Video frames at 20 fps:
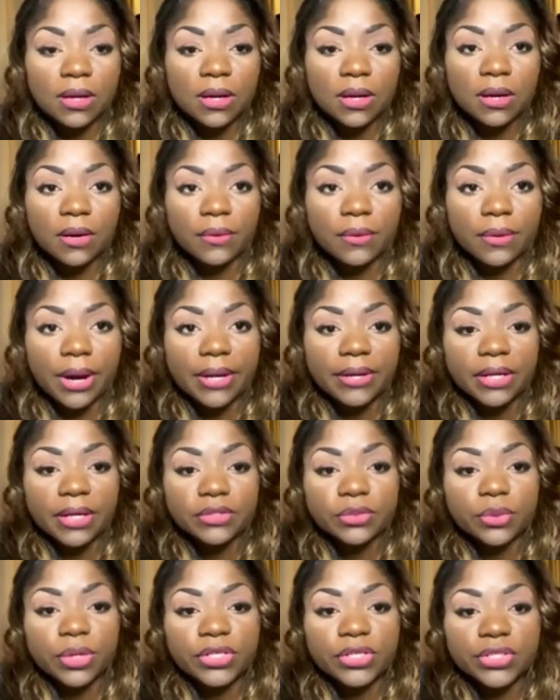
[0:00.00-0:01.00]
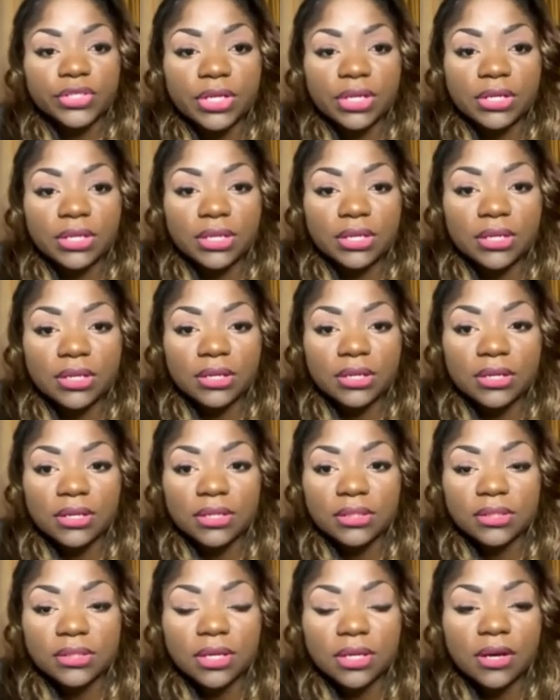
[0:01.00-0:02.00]
All right, next question
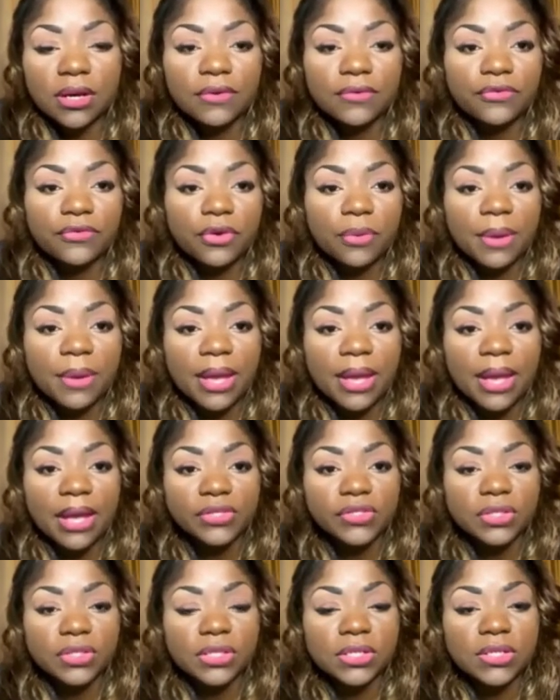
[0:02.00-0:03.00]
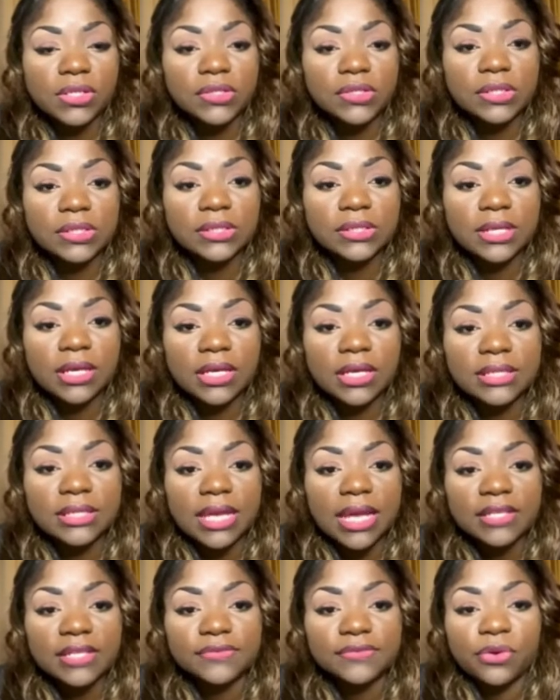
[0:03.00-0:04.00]
is from Ashley. She says,
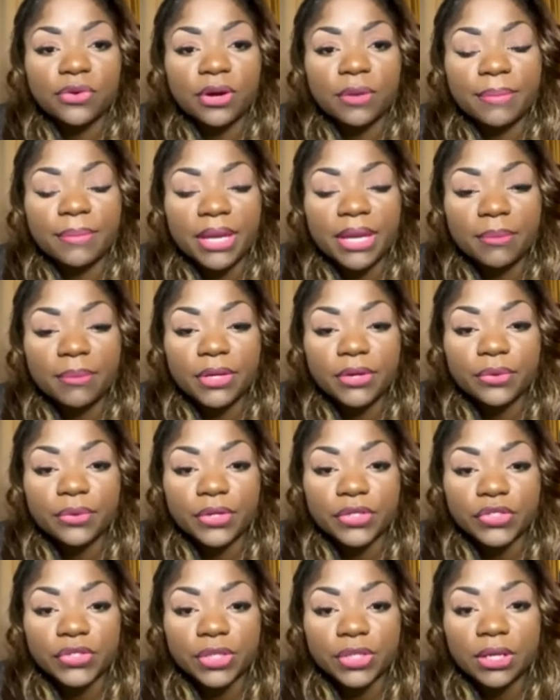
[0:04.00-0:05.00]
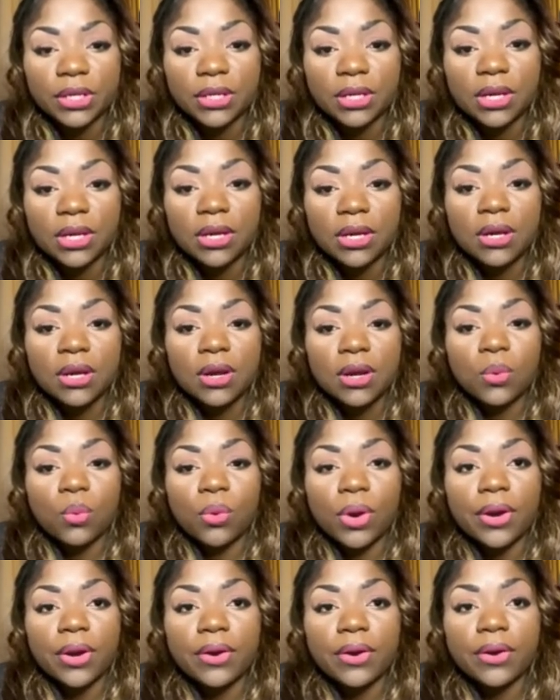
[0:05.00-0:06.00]
as for a baby Christian,
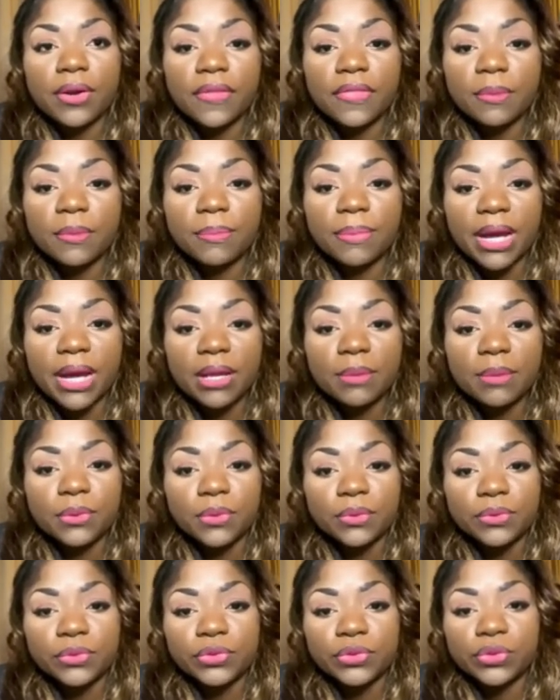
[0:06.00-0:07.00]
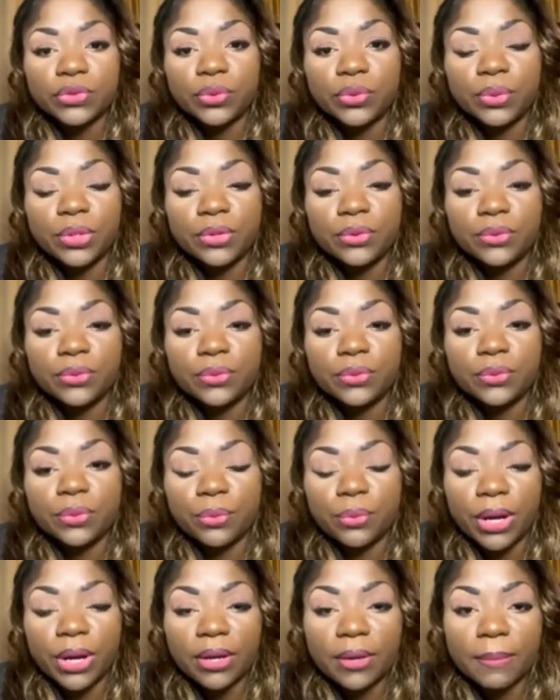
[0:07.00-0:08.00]
where in the Bible do we
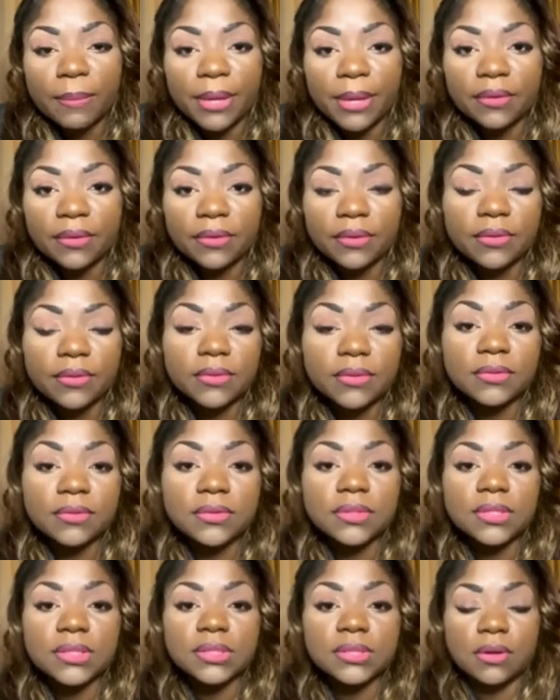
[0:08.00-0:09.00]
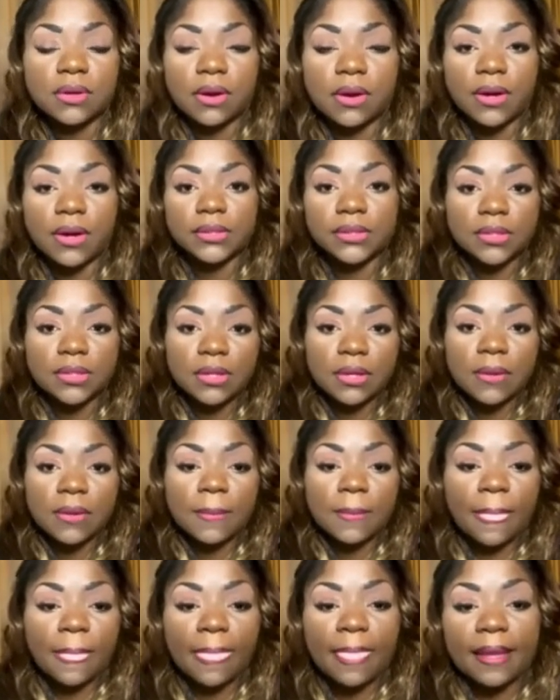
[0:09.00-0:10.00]
recommend to start?
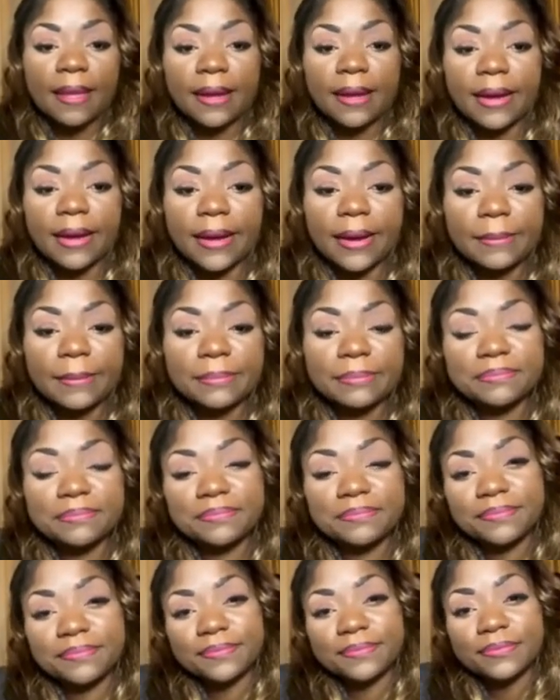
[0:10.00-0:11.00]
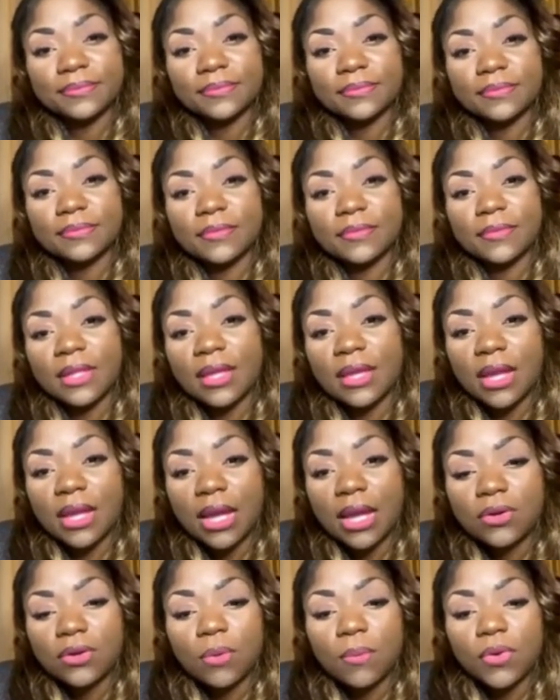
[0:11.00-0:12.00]

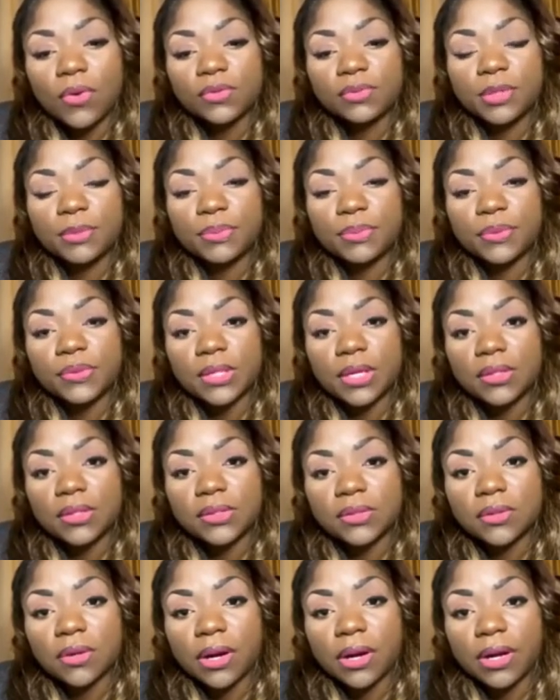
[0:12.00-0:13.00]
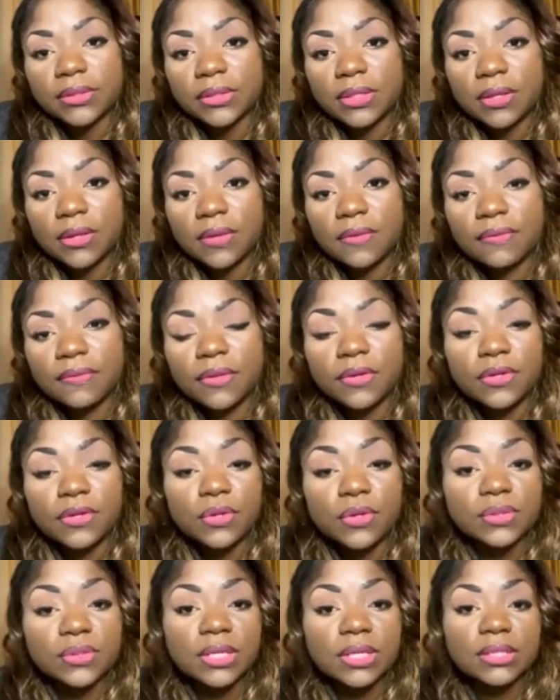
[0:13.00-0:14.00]
I know most people say start in the
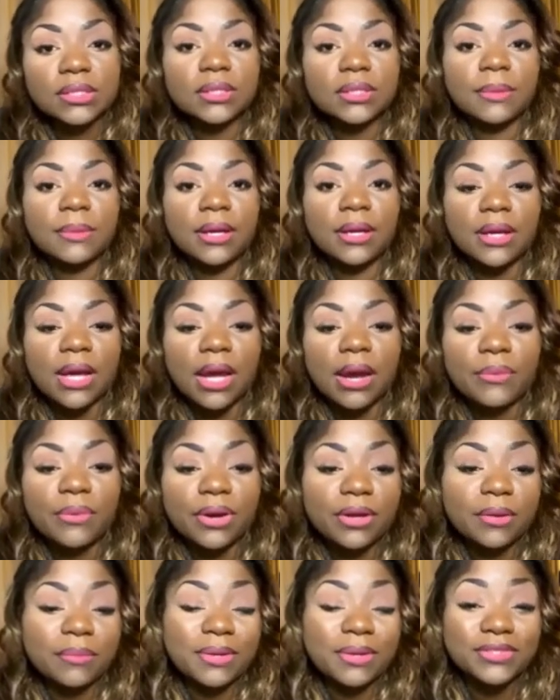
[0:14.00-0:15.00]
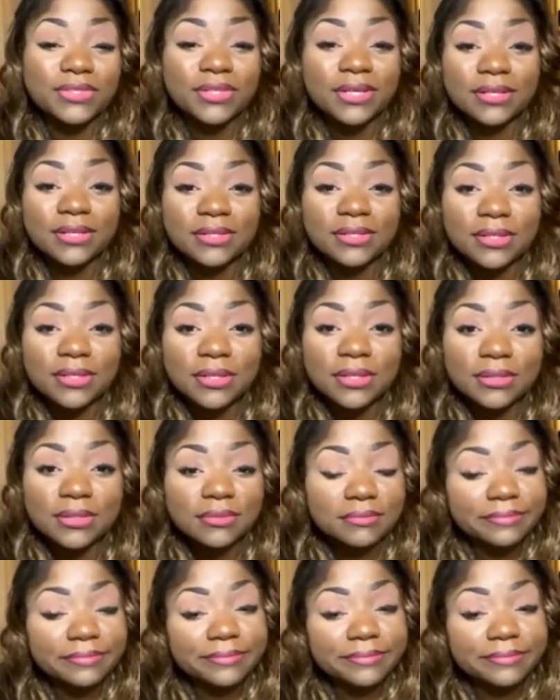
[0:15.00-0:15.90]
New Testament. I recommend Genesis.